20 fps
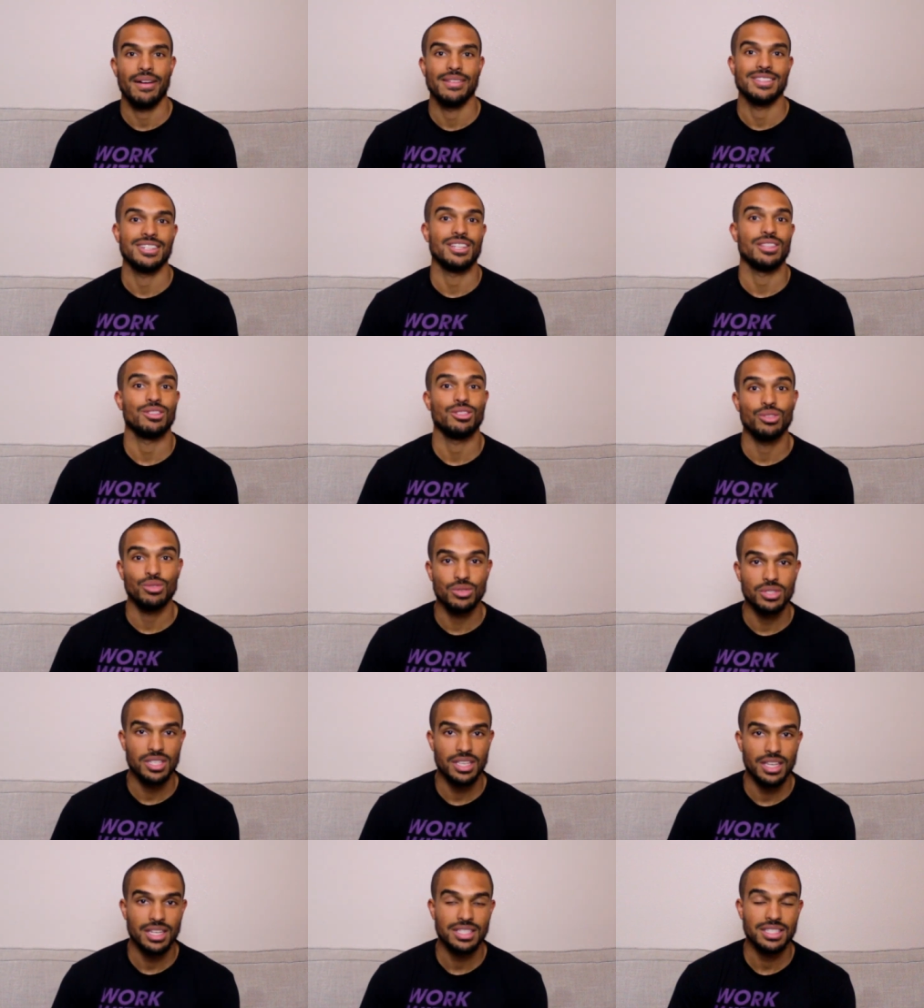I was an
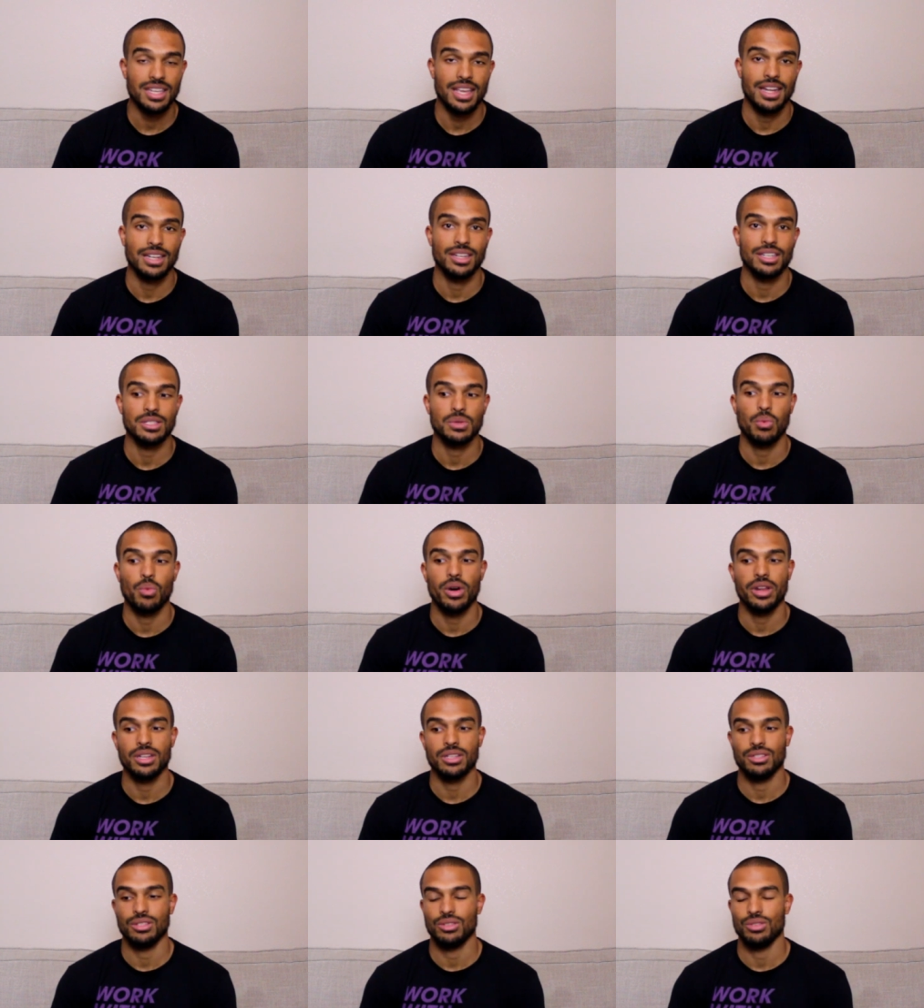enthusiast and just
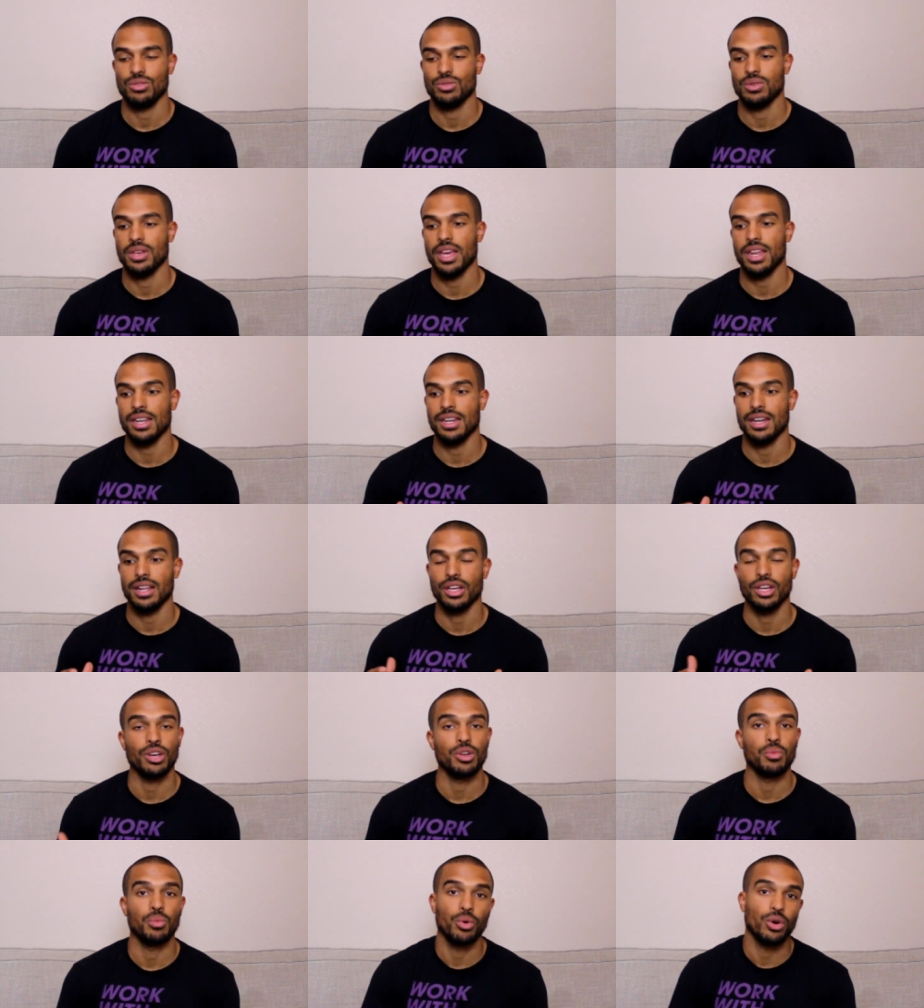wanted to get in a
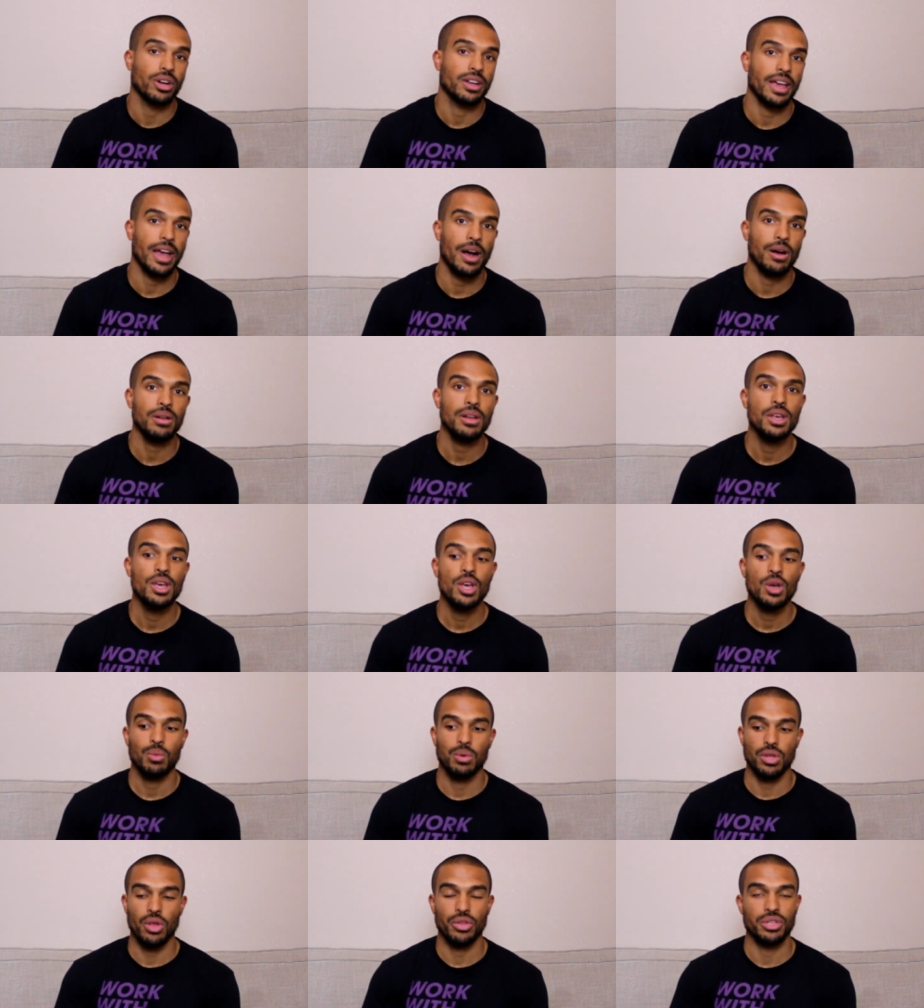good workout
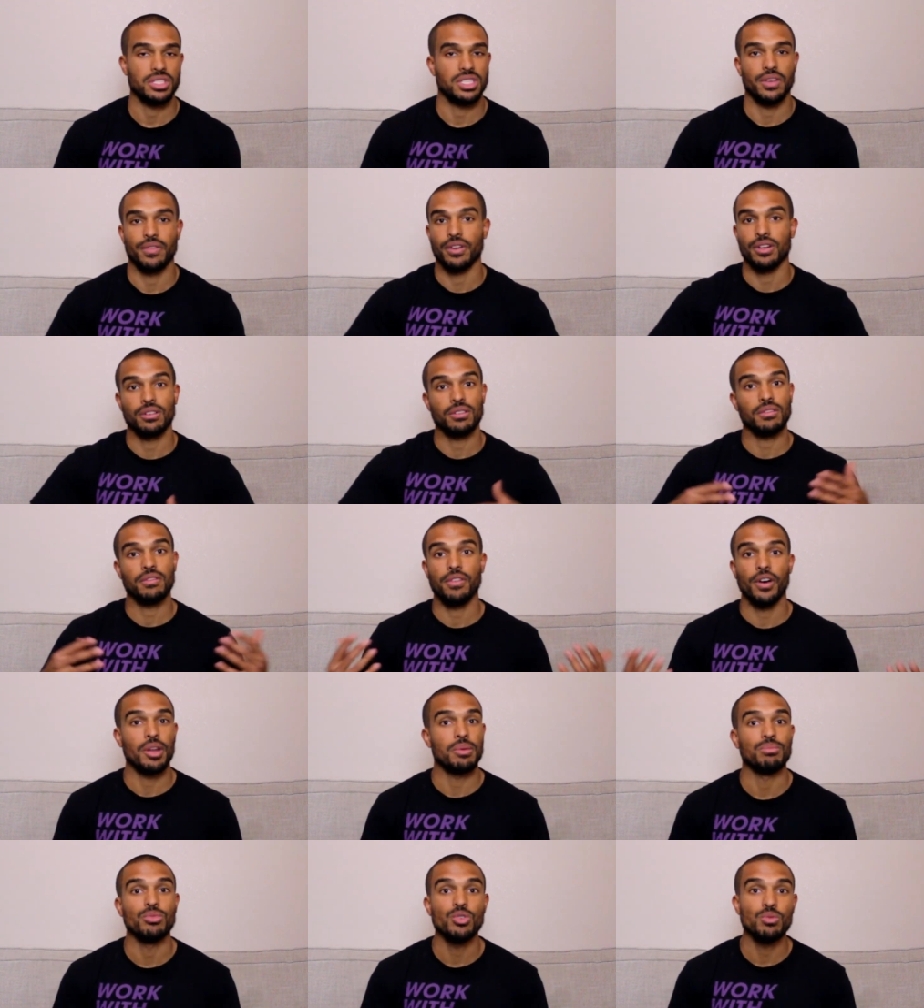with all these different
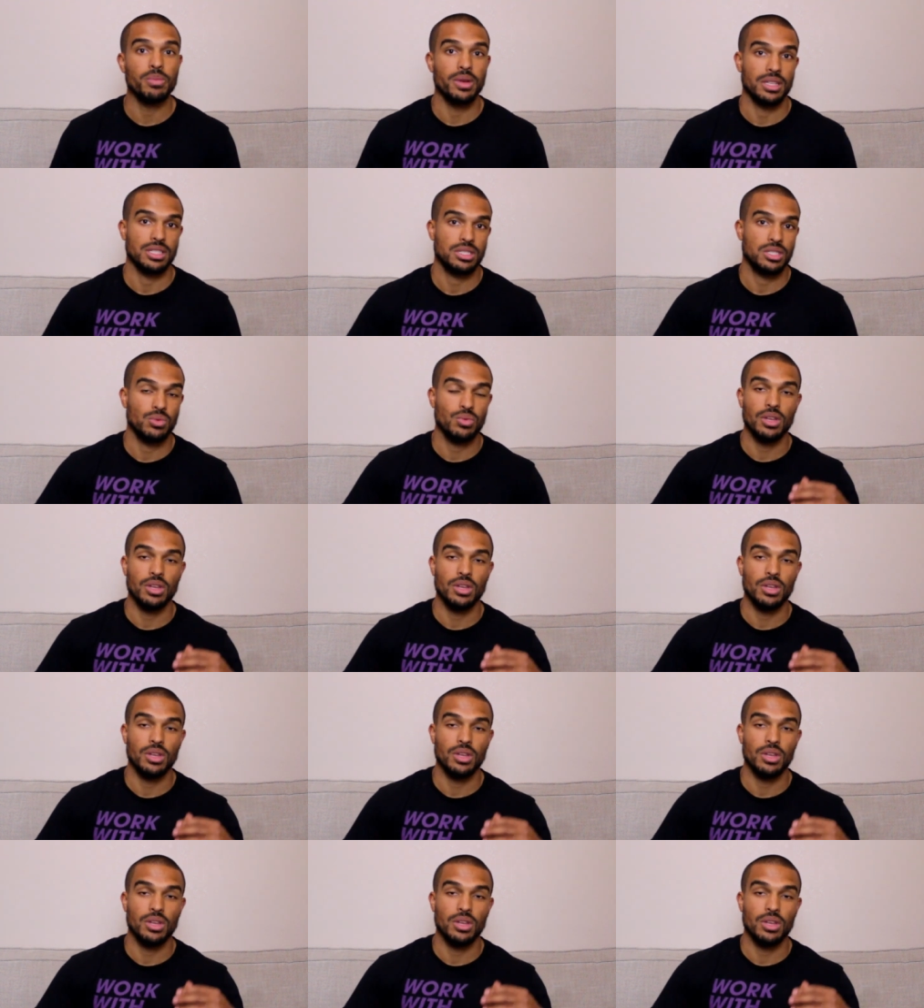fun movements,